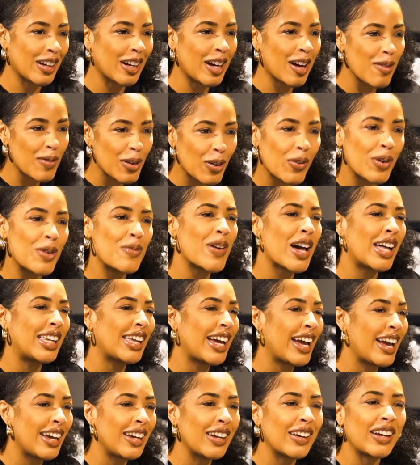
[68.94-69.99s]
you're coming from L
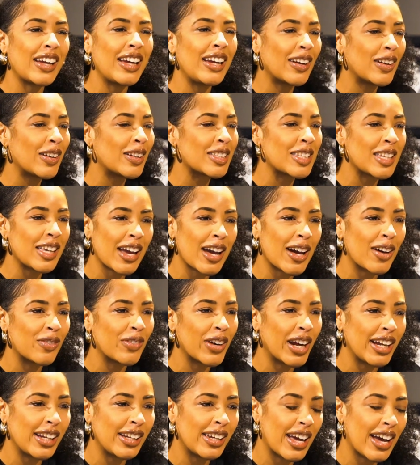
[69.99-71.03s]
A, you're here in town
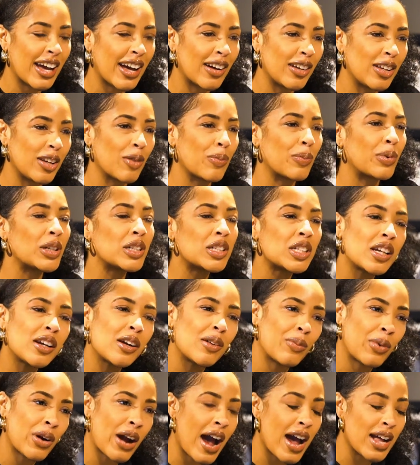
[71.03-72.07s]
right now, you're mm-hmm. pushing
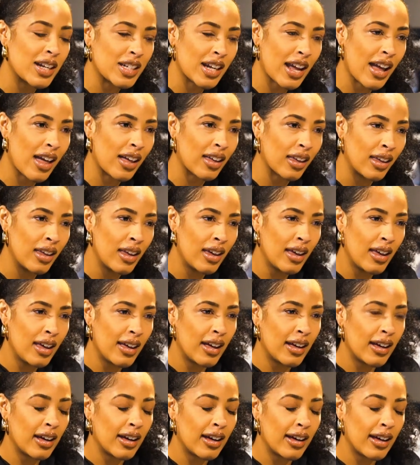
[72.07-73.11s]
a project.
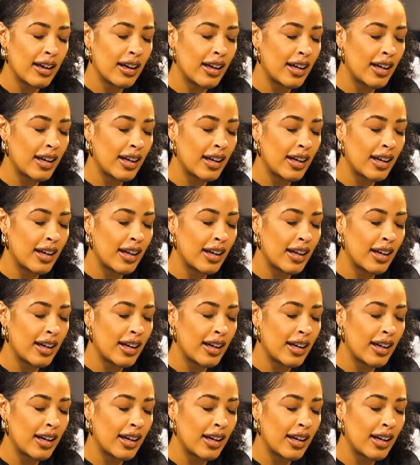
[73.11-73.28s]
Yes.